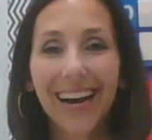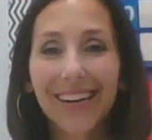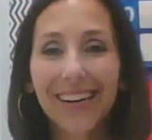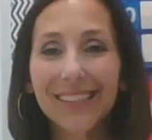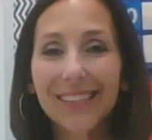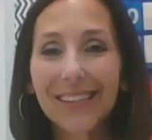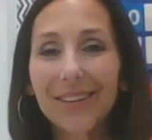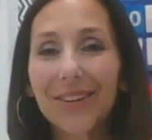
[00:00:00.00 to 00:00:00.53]

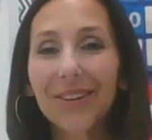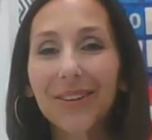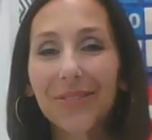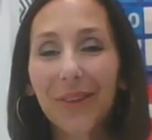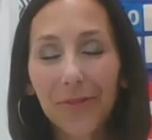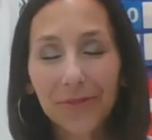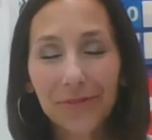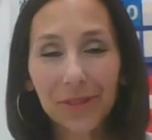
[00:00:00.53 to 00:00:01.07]

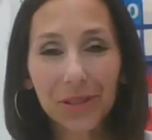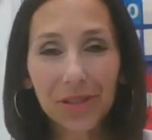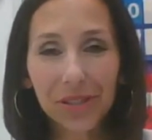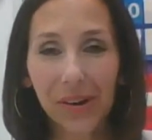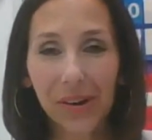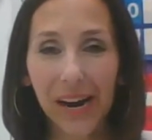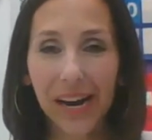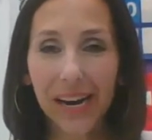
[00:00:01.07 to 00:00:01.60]
Hello, first
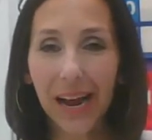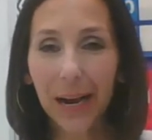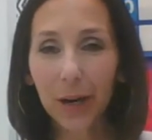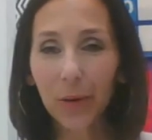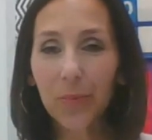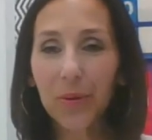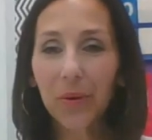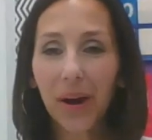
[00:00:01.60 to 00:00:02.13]
grade. I
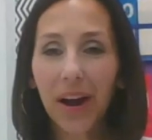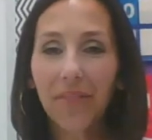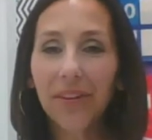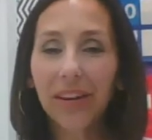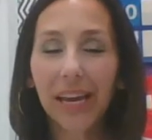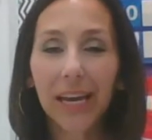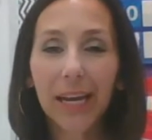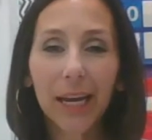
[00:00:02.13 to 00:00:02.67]
hope you are
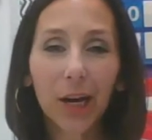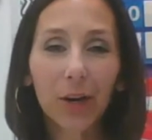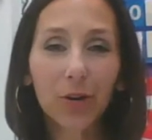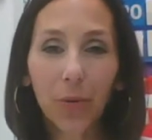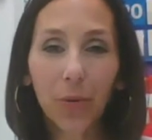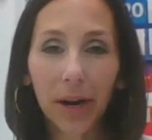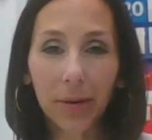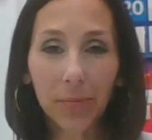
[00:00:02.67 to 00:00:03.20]
having a
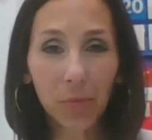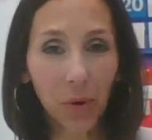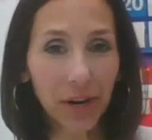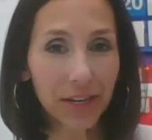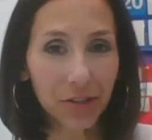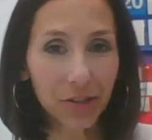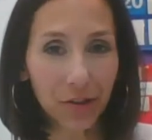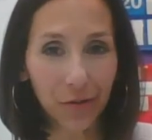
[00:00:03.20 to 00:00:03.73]
great
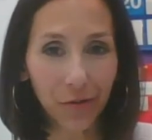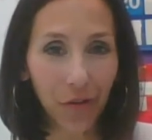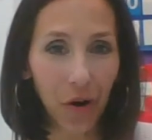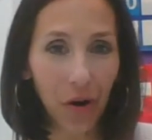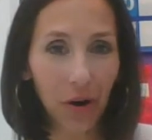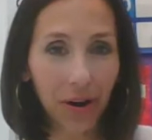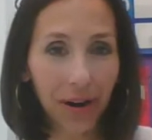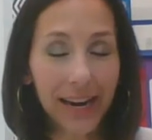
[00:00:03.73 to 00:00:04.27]
morning so
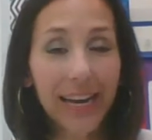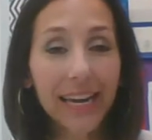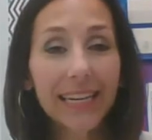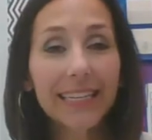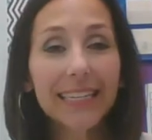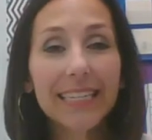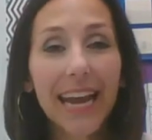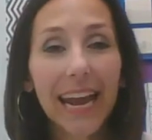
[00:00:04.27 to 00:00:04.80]
far.
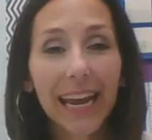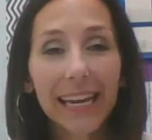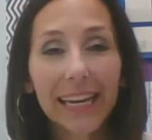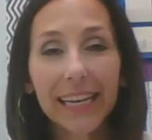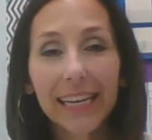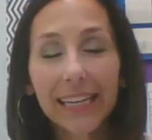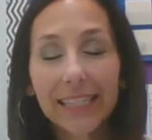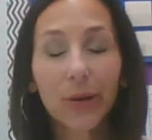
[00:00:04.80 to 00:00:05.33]
Today
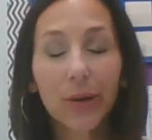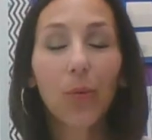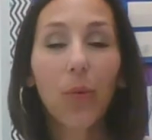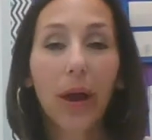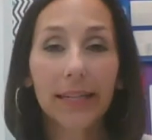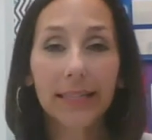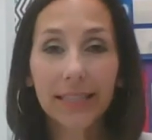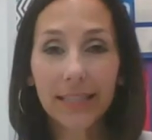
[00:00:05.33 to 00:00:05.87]
is
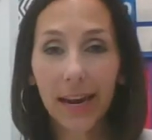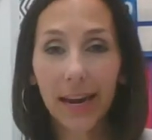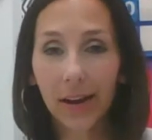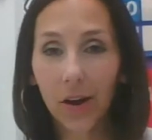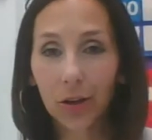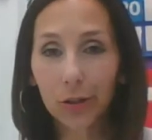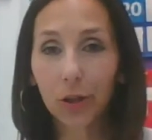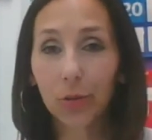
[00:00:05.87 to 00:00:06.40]
Wednesday,
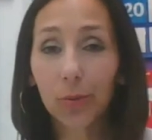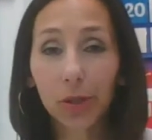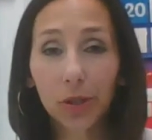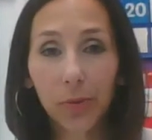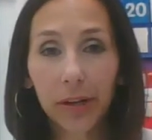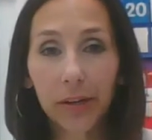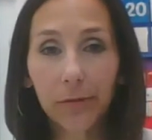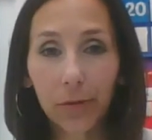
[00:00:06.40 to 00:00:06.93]
October
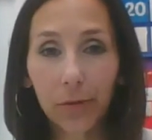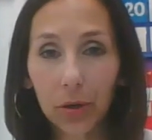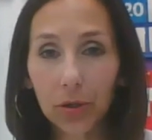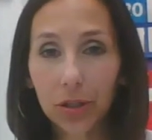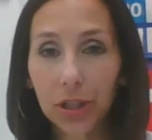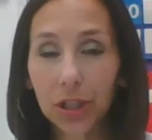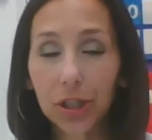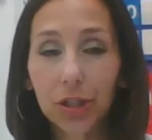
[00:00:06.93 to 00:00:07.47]

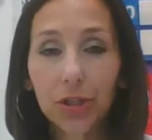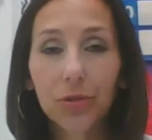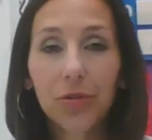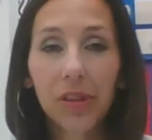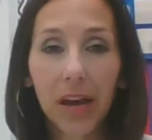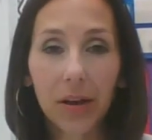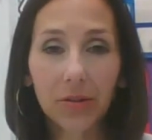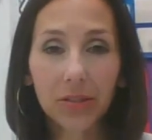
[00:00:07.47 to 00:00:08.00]
21st,
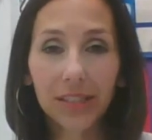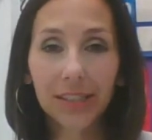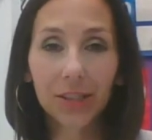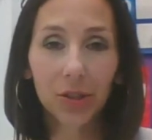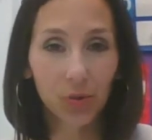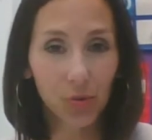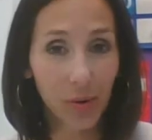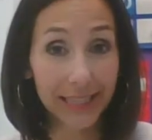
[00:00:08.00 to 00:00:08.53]

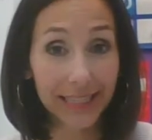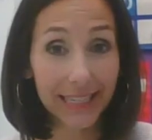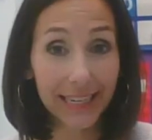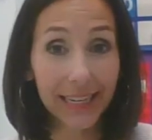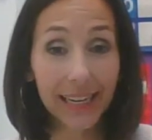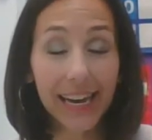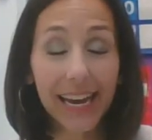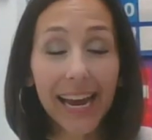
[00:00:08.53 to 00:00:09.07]

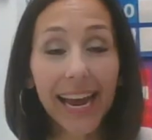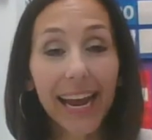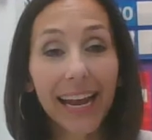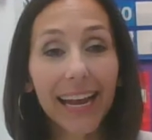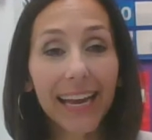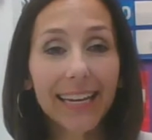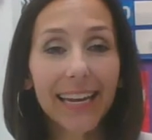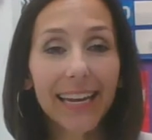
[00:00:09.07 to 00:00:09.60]
2020,
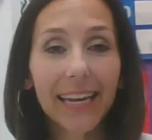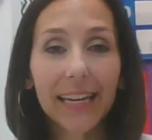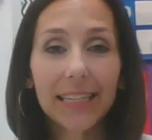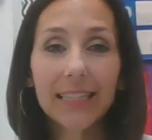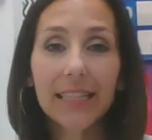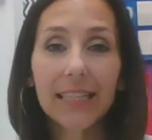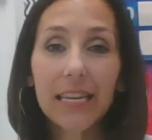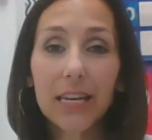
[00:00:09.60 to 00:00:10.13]
and it
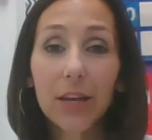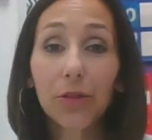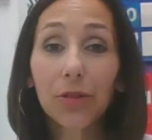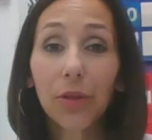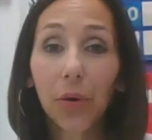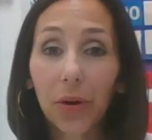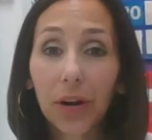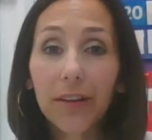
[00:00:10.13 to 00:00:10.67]
is the
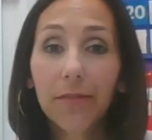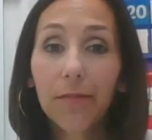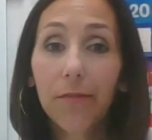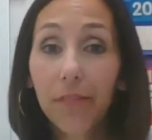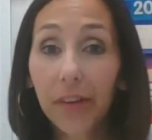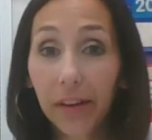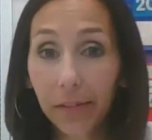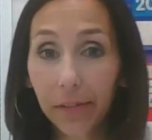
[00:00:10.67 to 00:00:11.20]

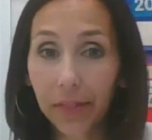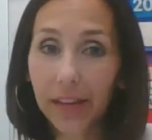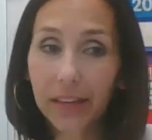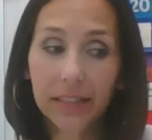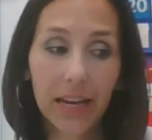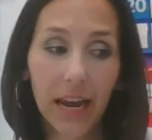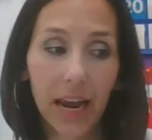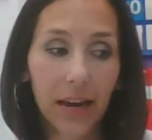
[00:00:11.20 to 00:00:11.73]

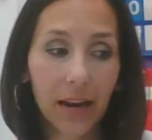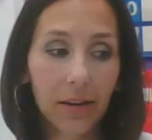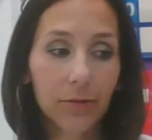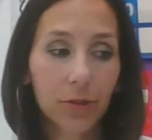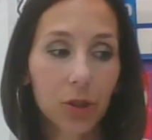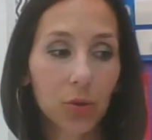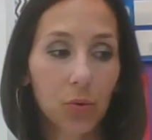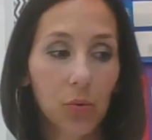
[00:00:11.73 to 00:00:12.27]
35th day of
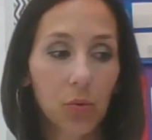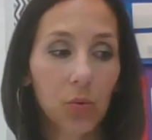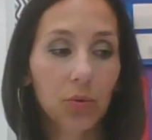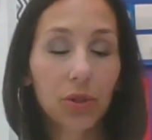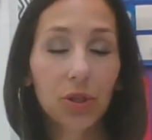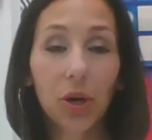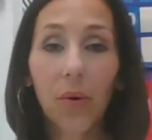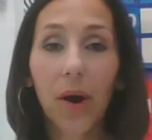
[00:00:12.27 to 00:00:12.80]
school.
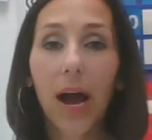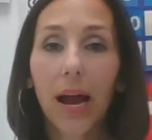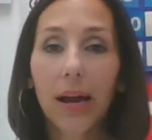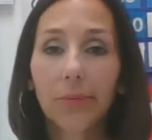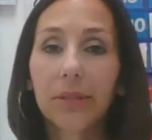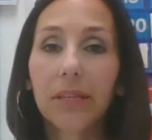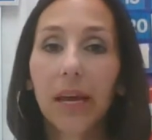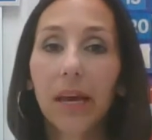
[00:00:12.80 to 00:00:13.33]
So
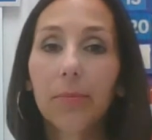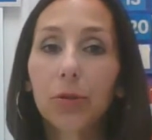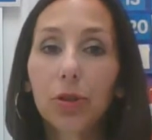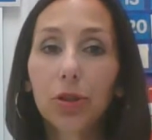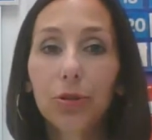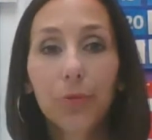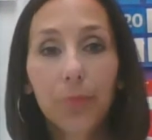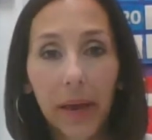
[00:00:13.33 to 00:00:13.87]
I was able
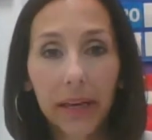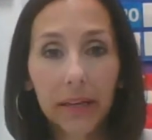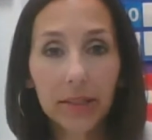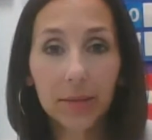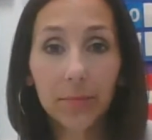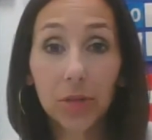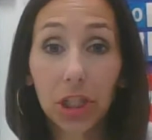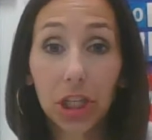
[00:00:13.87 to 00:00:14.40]
to make
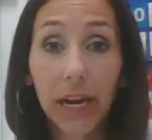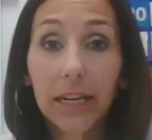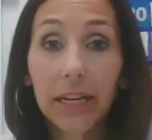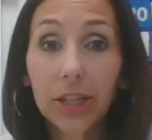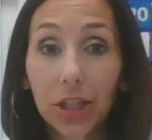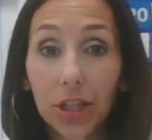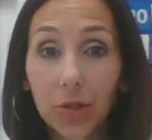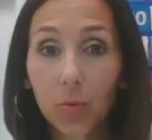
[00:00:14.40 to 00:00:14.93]
some
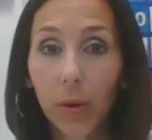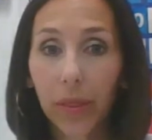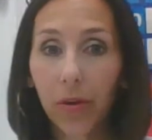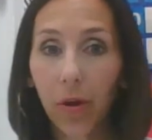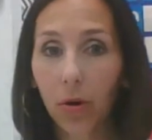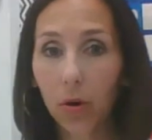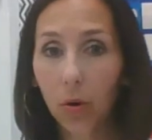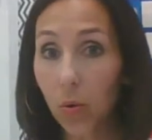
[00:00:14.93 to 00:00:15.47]
changes with
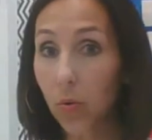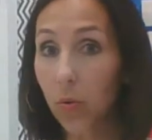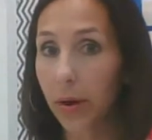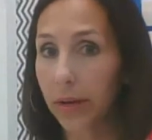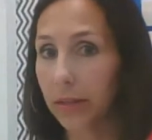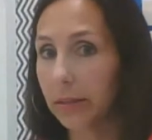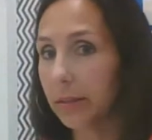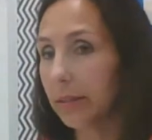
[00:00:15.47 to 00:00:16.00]
our
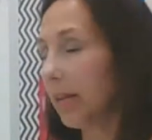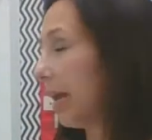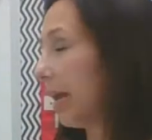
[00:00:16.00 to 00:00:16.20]
coins.